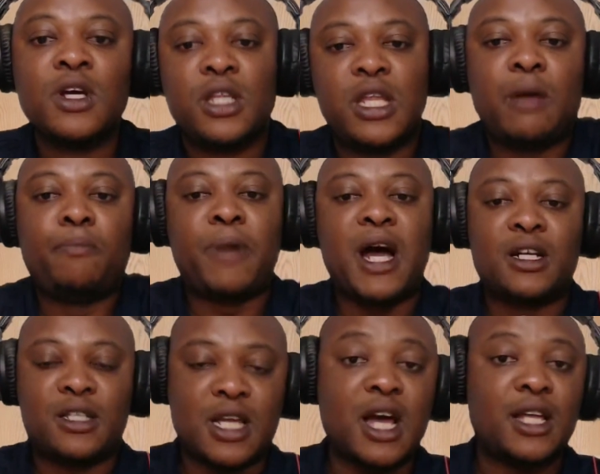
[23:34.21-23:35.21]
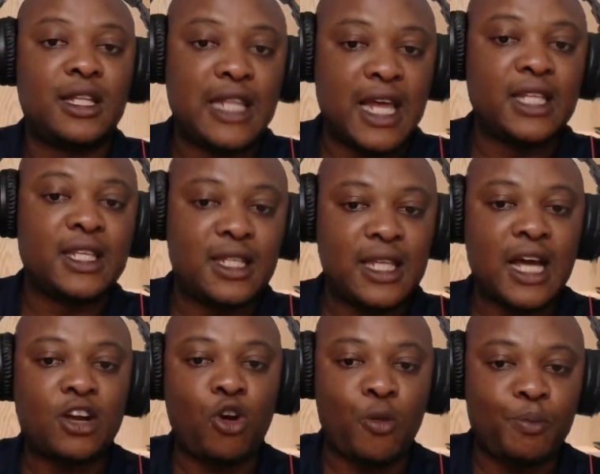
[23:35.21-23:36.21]
then banks can lend
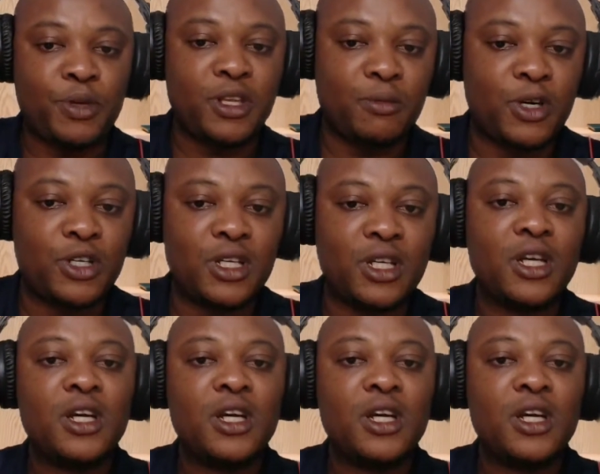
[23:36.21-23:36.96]
that company money.